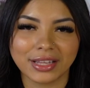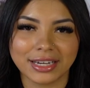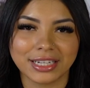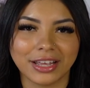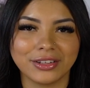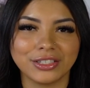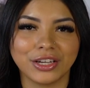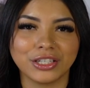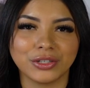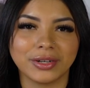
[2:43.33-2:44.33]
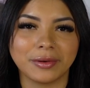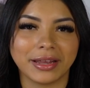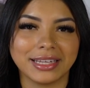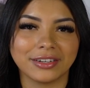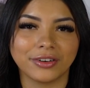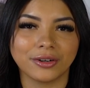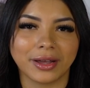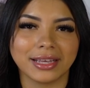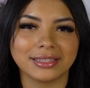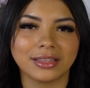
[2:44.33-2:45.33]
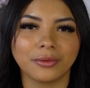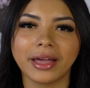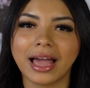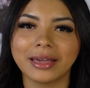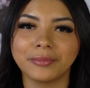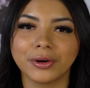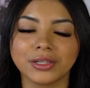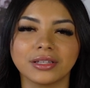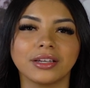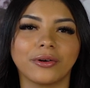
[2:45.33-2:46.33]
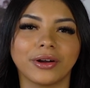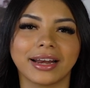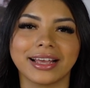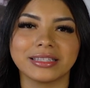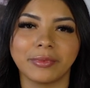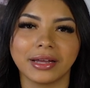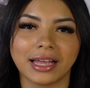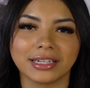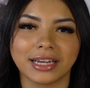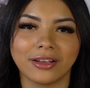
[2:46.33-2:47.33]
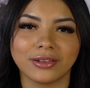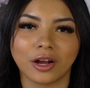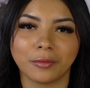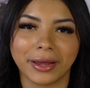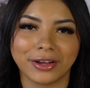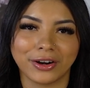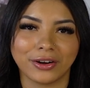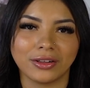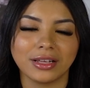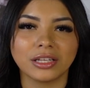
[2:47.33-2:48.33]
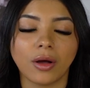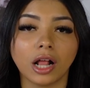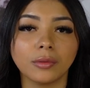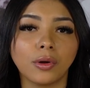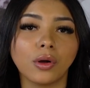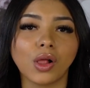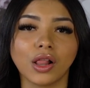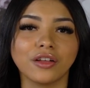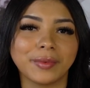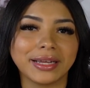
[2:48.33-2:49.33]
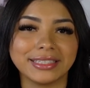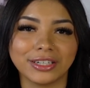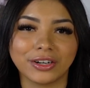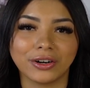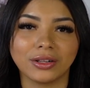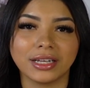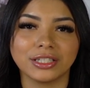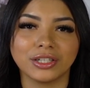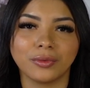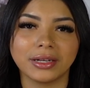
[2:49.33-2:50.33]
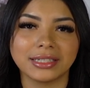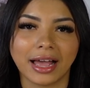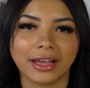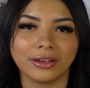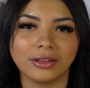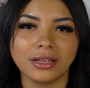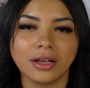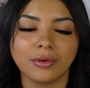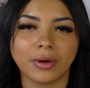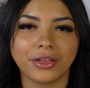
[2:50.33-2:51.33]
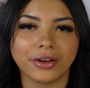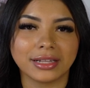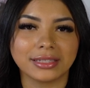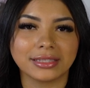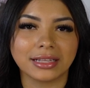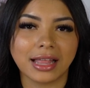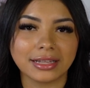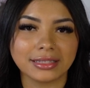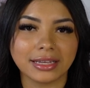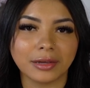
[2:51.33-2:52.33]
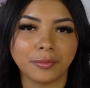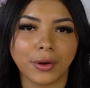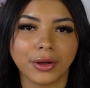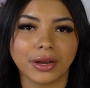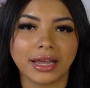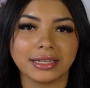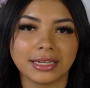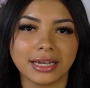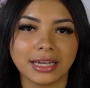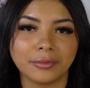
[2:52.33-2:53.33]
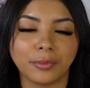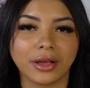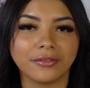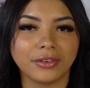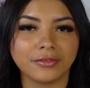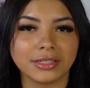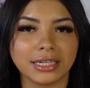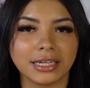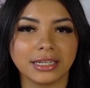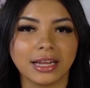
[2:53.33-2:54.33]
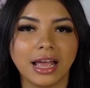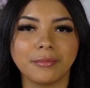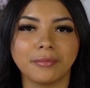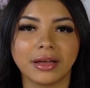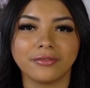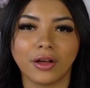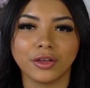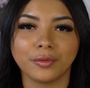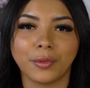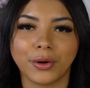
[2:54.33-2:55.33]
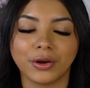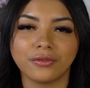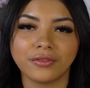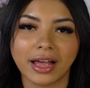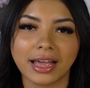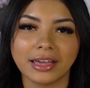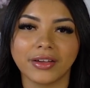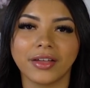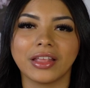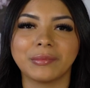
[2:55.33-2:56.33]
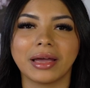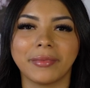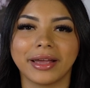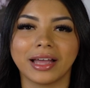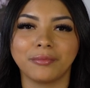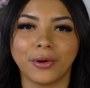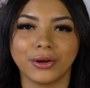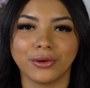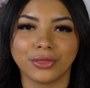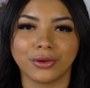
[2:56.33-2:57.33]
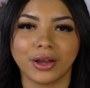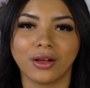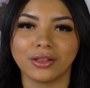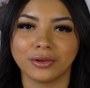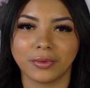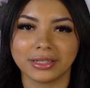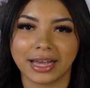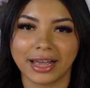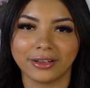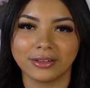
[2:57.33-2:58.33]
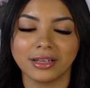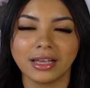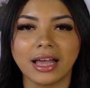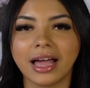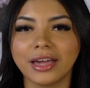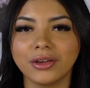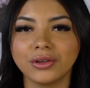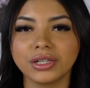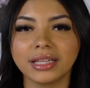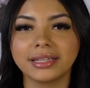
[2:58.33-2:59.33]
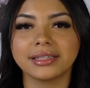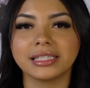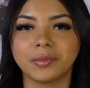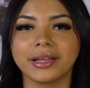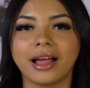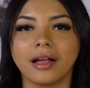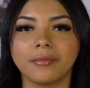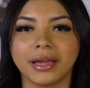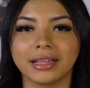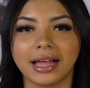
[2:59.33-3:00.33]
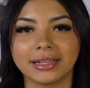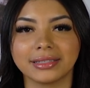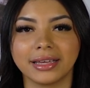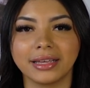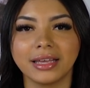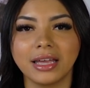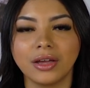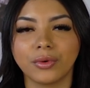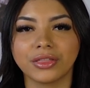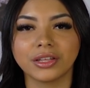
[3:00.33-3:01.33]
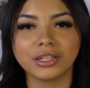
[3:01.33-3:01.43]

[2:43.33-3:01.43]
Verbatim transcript: lash tiles, you can do it in many different ways. The way I personally organize my lash tiles are by curl. So I'll pull all of my D curl into one tile, whether it is classic, 0.18, 0.15, my volume 0.05, and then my mega 0.03 all in one tile. I usually like to split up my classic with the